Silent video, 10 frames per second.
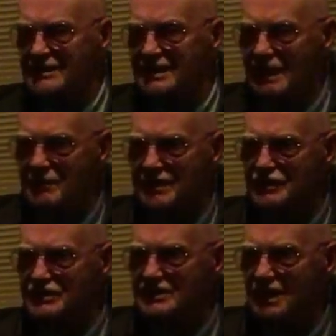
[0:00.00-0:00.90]
the
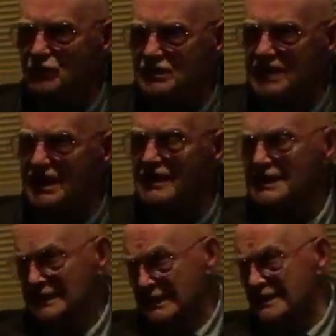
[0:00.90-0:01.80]
Dimension. That was
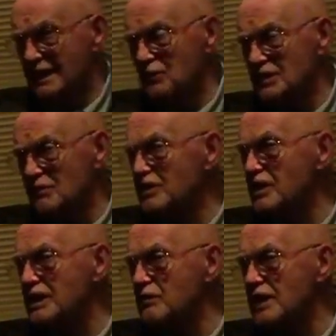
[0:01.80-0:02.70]

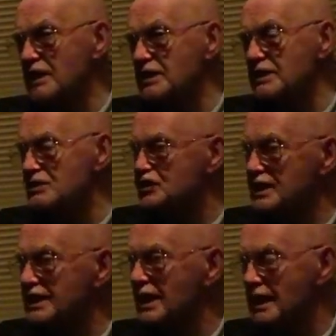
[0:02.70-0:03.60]
we had a girl
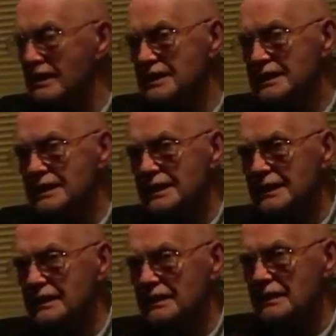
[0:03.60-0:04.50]
singer,
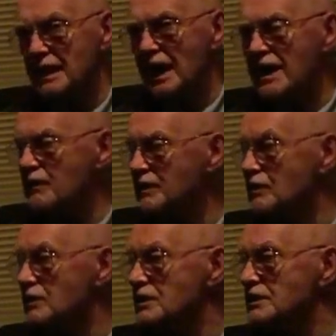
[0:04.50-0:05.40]

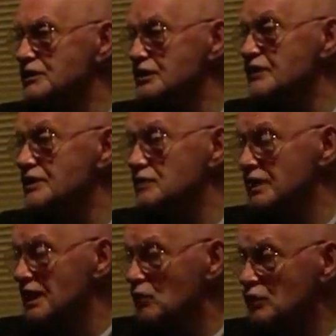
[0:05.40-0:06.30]
Irene, Tiffany, her
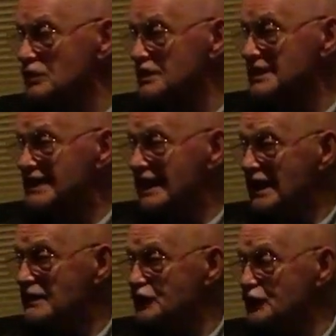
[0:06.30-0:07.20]
name was,
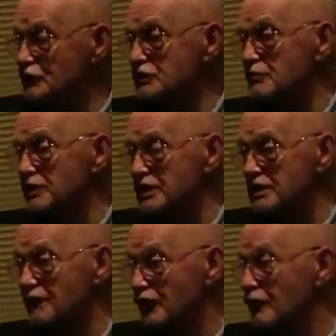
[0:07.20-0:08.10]
and she used to be in
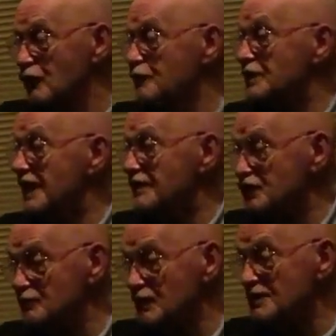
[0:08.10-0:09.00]
it. Funny enough,
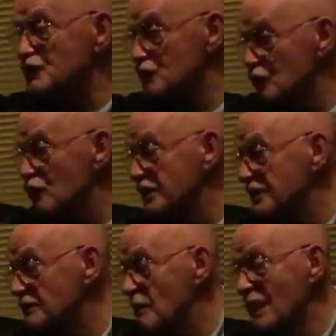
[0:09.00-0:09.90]
as the
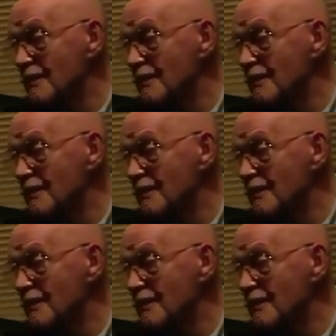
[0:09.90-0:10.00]
talking,